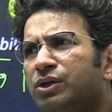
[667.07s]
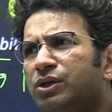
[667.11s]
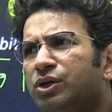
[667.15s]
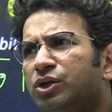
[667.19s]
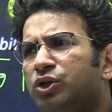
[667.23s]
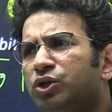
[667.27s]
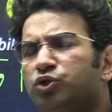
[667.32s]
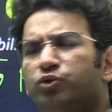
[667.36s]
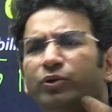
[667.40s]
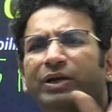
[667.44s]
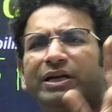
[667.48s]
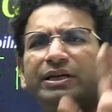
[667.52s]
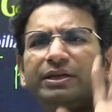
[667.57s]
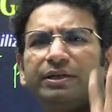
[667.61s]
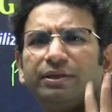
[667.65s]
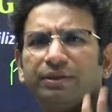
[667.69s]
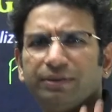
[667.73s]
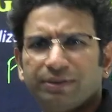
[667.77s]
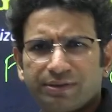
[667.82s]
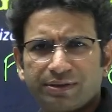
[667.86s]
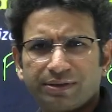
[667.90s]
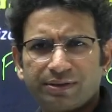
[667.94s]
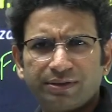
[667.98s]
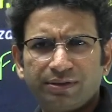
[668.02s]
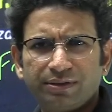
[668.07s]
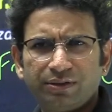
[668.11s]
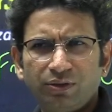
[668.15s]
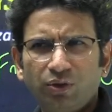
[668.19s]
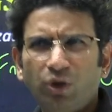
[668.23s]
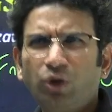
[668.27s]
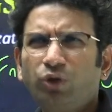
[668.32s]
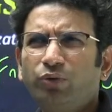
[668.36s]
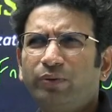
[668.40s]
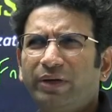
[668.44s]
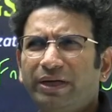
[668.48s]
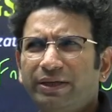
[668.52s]
years,
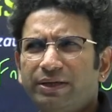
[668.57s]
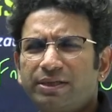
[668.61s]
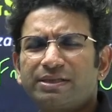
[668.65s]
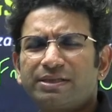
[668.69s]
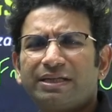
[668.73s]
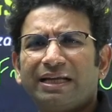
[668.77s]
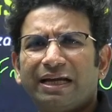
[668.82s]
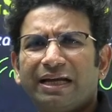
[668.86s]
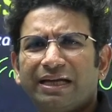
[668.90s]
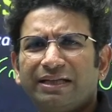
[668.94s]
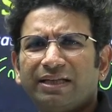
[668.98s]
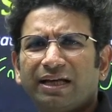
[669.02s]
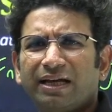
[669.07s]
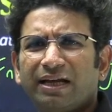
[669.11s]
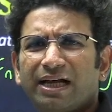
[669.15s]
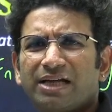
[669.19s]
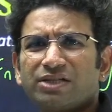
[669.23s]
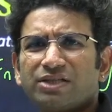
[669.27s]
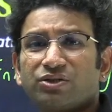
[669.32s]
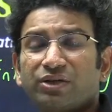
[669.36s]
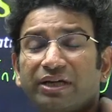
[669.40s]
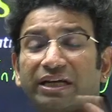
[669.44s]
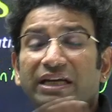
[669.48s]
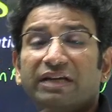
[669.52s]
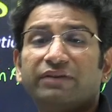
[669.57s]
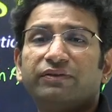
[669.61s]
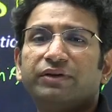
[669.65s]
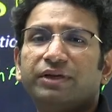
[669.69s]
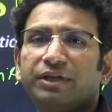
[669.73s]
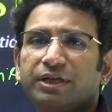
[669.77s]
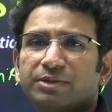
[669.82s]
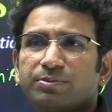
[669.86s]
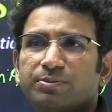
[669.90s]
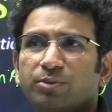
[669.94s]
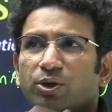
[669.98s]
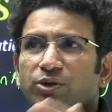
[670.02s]
not 12 years, in the last 11
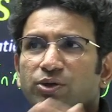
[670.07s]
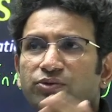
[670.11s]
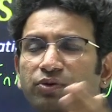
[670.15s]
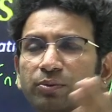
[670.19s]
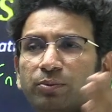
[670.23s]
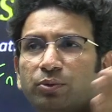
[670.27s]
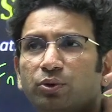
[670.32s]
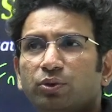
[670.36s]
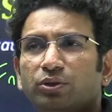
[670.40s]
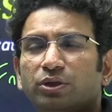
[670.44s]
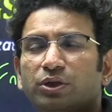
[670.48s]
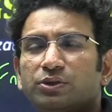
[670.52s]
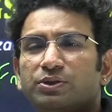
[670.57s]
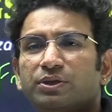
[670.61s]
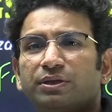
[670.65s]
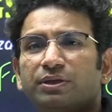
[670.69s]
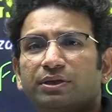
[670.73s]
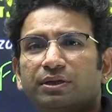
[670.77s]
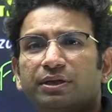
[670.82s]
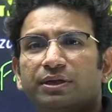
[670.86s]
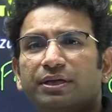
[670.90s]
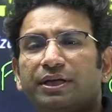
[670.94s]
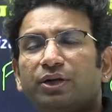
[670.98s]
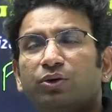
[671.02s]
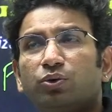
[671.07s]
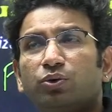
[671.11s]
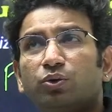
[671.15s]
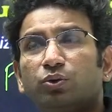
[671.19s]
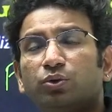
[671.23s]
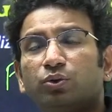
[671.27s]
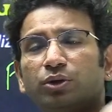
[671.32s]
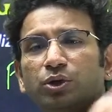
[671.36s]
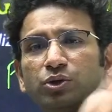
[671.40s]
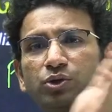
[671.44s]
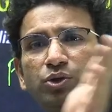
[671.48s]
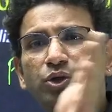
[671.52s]
years, because from 2013 to
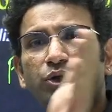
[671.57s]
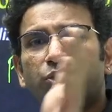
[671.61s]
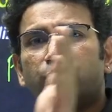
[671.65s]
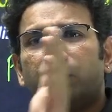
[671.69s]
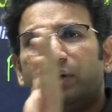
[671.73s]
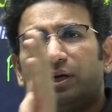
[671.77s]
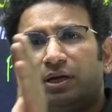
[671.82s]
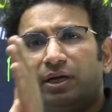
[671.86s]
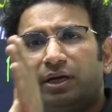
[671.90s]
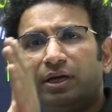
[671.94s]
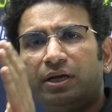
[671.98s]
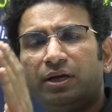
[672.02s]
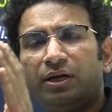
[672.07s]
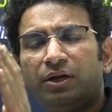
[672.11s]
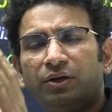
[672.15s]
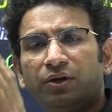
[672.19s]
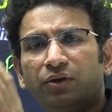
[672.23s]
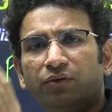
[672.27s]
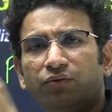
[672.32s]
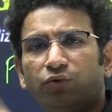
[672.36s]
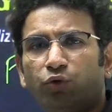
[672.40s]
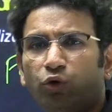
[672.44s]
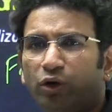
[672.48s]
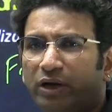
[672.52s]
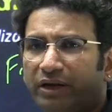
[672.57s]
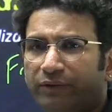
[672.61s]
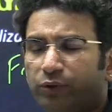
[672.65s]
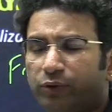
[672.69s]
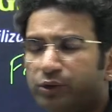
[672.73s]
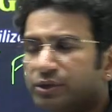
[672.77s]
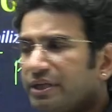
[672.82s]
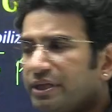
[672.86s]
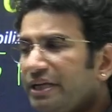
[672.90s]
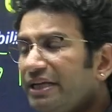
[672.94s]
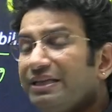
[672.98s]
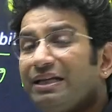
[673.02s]
2024, I would
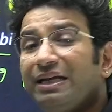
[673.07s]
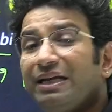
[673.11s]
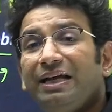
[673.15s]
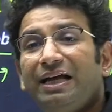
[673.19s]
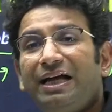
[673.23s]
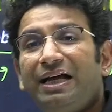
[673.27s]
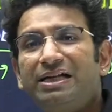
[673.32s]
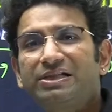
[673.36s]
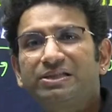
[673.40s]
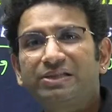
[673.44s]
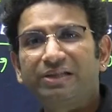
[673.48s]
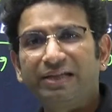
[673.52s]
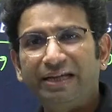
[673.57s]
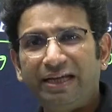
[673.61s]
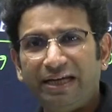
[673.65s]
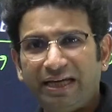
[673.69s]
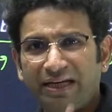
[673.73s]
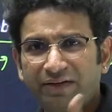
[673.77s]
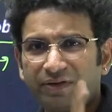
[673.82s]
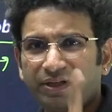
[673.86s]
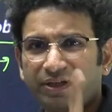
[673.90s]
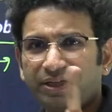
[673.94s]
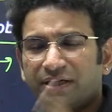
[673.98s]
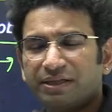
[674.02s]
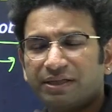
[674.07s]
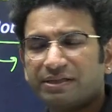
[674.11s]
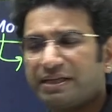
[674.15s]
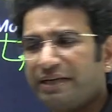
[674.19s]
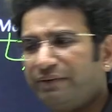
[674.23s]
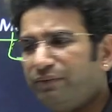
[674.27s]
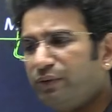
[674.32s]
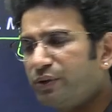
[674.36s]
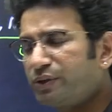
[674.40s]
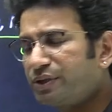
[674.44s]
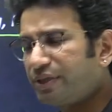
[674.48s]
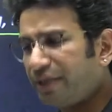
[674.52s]
say, in the last 11 years, I
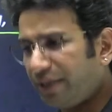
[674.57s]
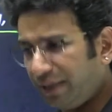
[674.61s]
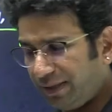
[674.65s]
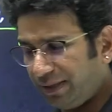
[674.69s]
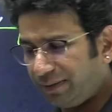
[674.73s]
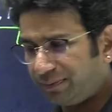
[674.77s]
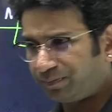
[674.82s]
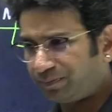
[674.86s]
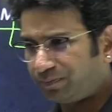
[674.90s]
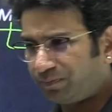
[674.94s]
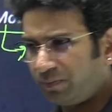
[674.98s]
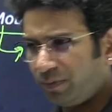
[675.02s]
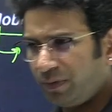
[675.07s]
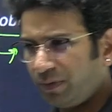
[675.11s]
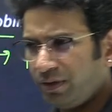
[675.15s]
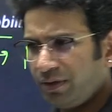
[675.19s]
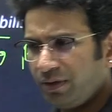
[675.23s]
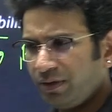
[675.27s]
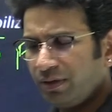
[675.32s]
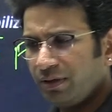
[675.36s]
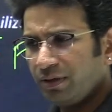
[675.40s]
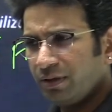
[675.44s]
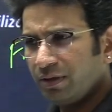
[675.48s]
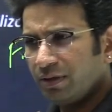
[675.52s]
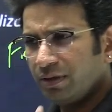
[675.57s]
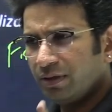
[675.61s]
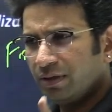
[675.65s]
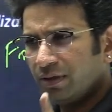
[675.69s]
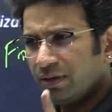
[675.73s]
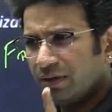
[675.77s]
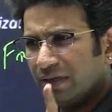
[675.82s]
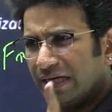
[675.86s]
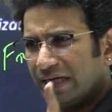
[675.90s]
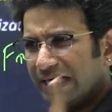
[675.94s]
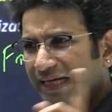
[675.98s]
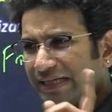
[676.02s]
would say,
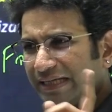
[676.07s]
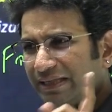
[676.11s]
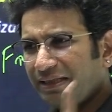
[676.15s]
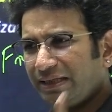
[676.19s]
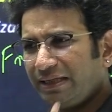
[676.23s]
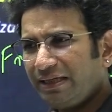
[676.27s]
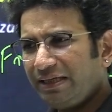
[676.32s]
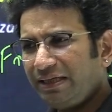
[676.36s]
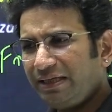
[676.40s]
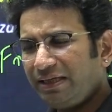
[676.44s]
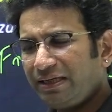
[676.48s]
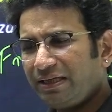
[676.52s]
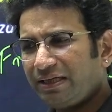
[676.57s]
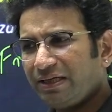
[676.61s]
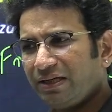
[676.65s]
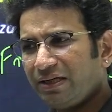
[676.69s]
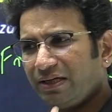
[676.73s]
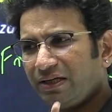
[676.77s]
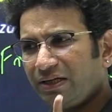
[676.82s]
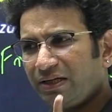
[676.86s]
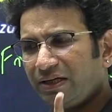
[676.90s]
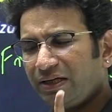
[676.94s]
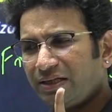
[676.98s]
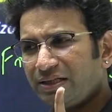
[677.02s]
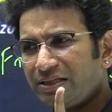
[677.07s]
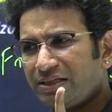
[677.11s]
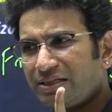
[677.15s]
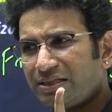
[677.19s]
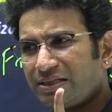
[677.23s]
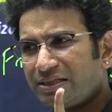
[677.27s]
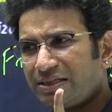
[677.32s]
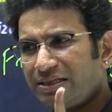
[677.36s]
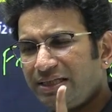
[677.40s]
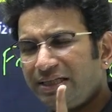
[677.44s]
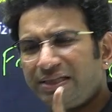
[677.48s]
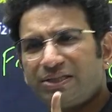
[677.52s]
I think
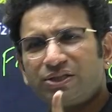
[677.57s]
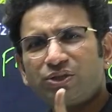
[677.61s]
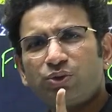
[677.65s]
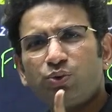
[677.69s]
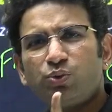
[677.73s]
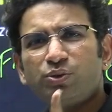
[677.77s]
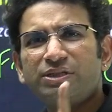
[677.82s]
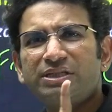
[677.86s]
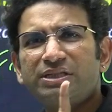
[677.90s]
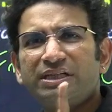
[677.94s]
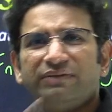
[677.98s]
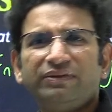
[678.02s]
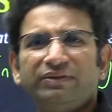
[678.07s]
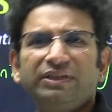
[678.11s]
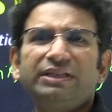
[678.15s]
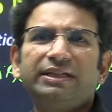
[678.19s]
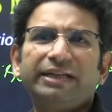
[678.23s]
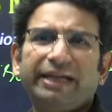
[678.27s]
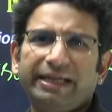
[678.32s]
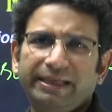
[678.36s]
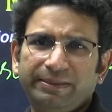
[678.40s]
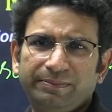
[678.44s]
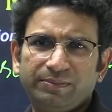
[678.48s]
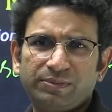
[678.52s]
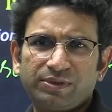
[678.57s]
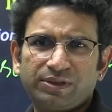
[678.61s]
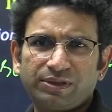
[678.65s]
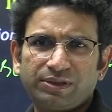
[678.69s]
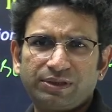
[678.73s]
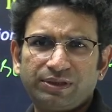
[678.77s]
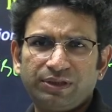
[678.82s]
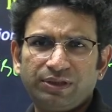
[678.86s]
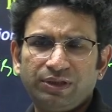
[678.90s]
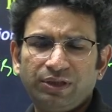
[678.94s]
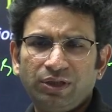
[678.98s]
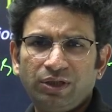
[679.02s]
6 to 7 times
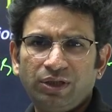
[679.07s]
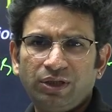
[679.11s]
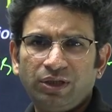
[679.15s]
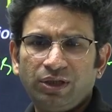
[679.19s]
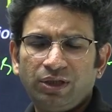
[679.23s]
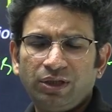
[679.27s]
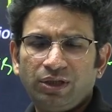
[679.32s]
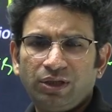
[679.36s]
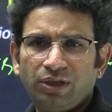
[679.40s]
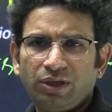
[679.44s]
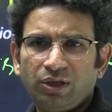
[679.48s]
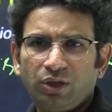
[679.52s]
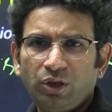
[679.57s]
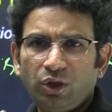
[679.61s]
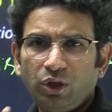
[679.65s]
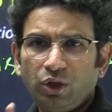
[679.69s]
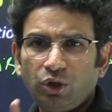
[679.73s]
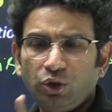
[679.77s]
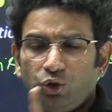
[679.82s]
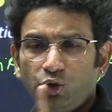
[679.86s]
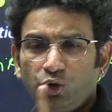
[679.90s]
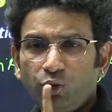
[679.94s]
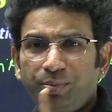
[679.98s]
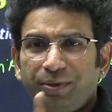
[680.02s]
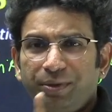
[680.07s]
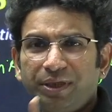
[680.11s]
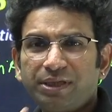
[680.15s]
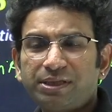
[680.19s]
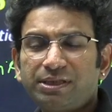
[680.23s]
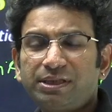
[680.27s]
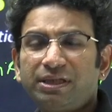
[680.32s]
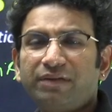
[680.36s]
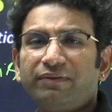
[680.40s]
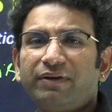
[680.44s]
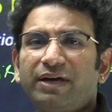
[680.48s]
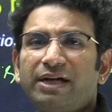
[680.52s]

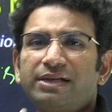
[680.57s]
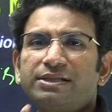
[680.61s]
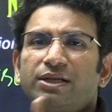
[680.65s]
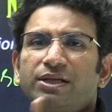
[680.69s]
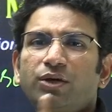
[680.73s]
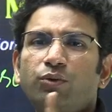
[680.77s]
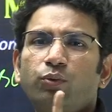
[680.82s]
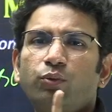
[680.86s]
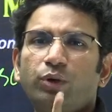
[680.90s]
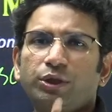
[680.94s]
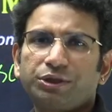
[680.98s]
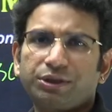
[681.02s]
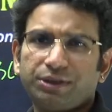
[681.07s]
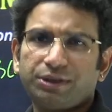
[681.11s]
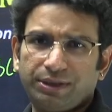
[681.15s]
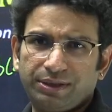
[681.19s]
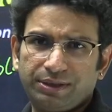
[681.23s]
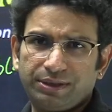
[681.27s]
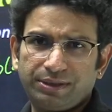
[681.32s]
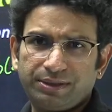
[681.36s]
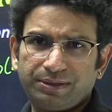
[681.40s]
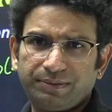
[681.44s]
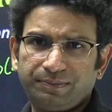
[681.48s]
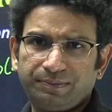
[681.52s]
UPSC have asked the questions.